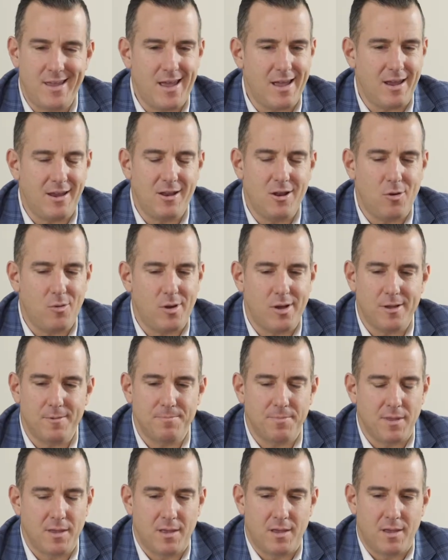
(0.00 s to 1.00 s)
Yeah, you know what?
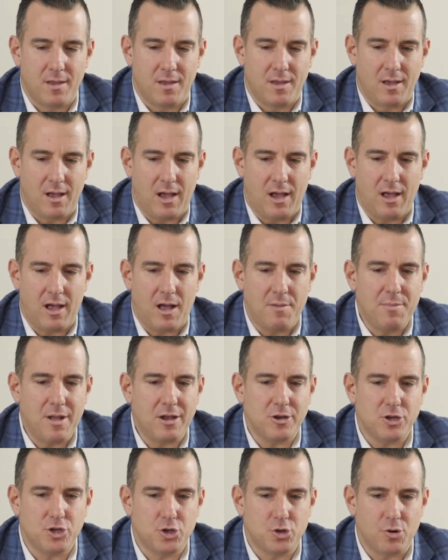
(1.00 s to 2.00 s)
I'm
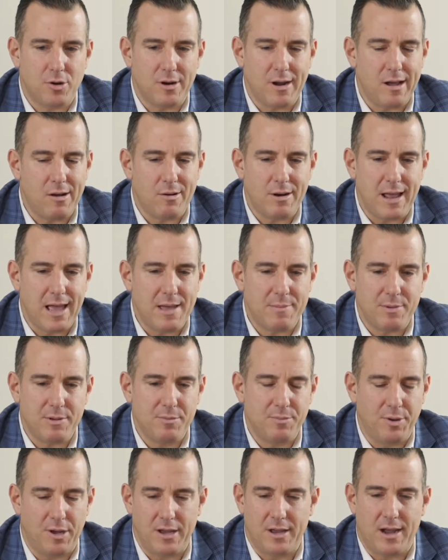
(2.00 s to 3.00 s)
not sure how it
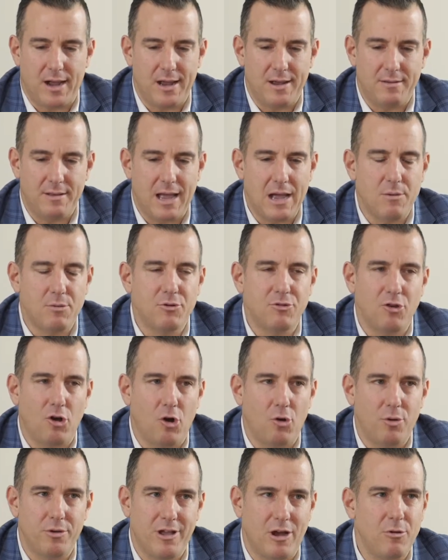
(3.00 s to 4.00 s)
happened, but I always
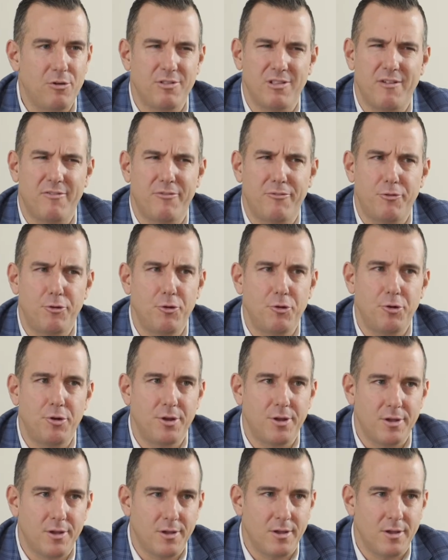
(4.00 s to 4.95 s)
loved food,